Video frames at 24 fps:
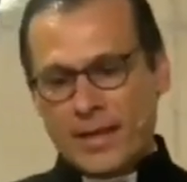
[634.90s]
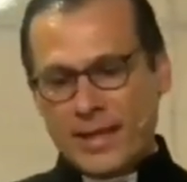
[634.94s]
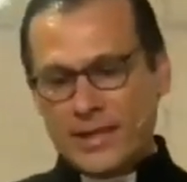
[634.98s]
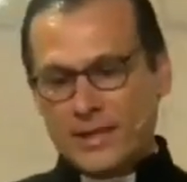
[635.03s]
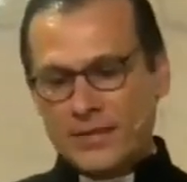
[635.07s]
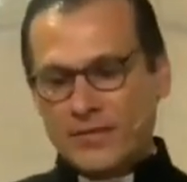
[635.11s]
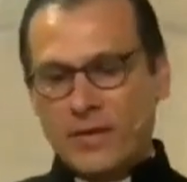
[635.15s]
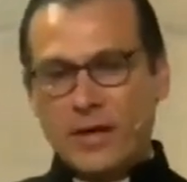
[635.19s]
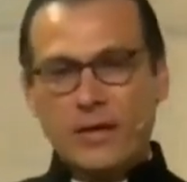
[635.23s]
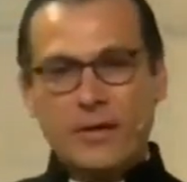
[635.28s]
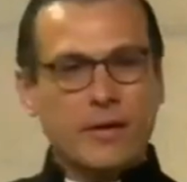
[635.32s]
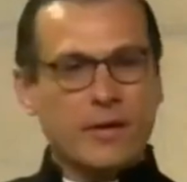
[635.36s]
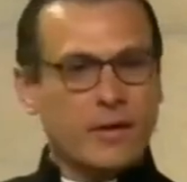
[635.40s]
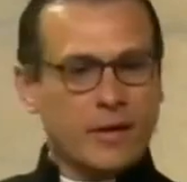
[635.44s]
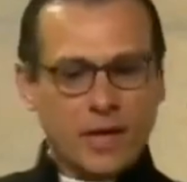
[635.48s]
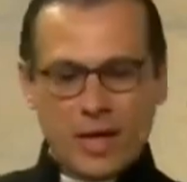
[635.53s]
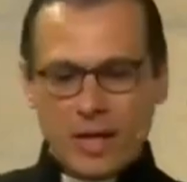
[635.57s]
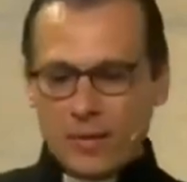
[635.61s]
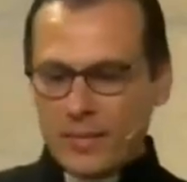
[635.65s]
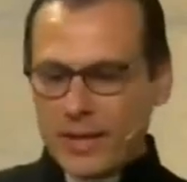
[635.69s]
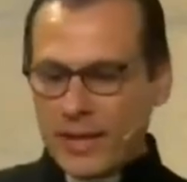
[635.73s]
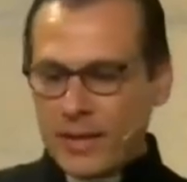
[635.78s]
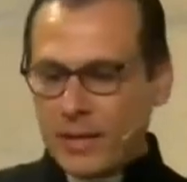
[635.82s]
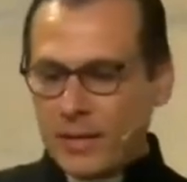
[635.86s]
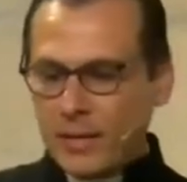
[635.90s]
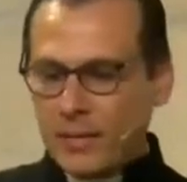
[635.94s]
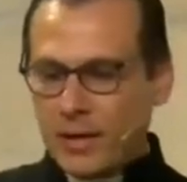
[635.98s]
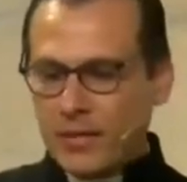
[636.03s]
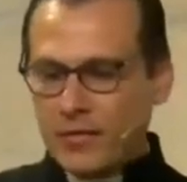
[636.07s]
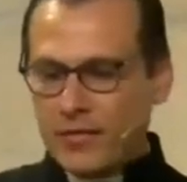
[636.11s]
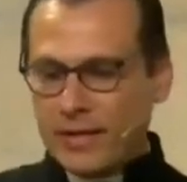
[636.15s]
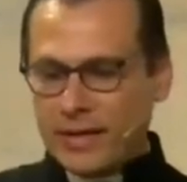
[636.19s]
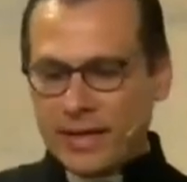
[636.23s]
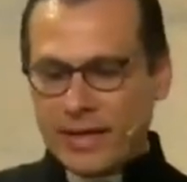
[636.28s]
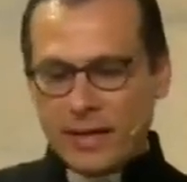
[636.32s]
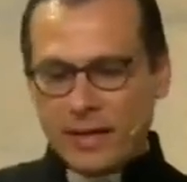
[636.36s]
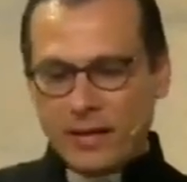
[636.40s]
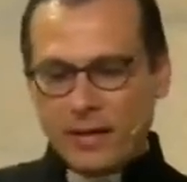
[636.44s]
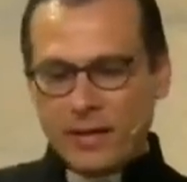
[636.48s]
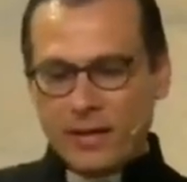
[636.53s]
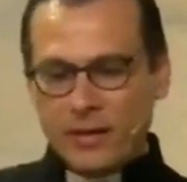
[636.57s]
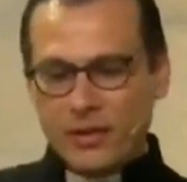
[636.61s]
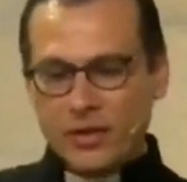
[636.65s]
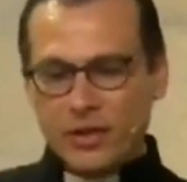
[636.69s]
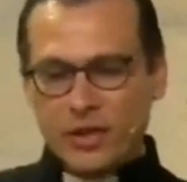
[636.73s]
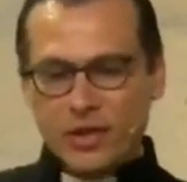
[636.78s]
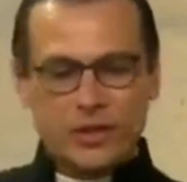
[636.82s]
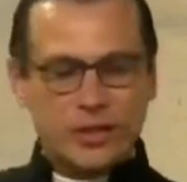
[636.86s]
As Father Rami of the
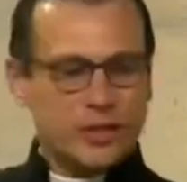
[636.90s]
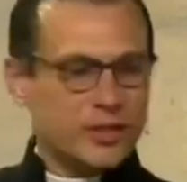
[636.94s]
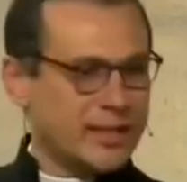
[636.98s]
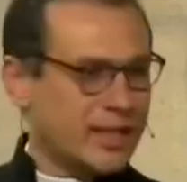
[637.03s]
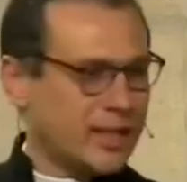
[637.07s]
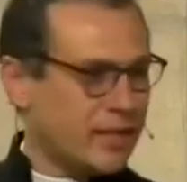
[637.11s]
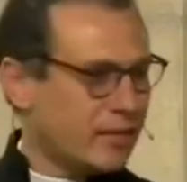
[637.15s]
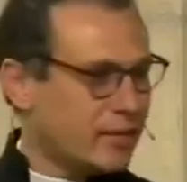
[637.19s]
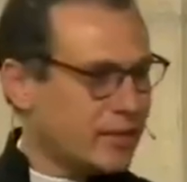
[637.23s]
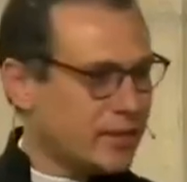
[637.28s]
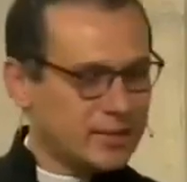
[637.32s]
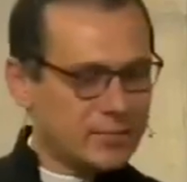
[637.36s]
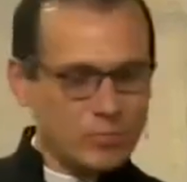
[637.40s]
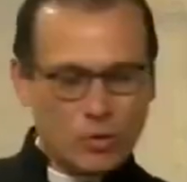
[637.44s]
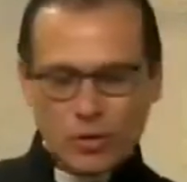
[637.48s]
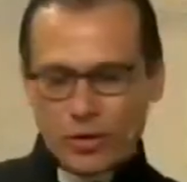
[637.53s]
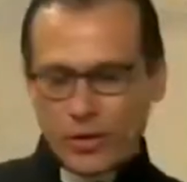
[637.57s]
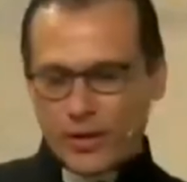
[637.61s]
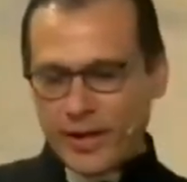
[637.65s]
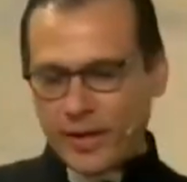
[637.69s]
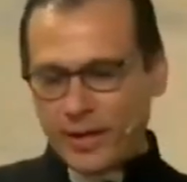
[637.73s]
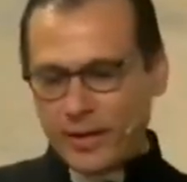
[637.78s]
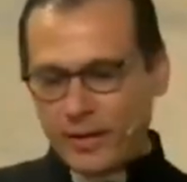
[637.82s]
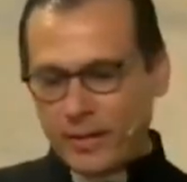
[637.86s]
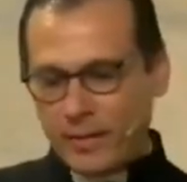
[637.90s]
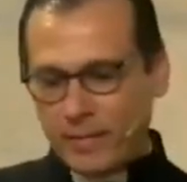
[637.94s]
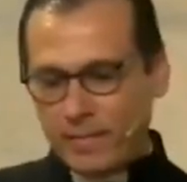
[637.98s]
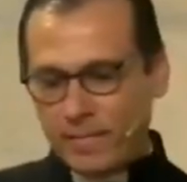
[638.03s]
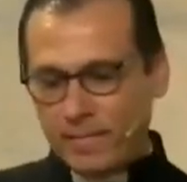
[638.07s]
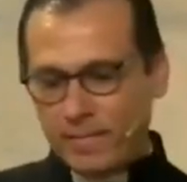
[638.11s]
Catholic Church said this morning,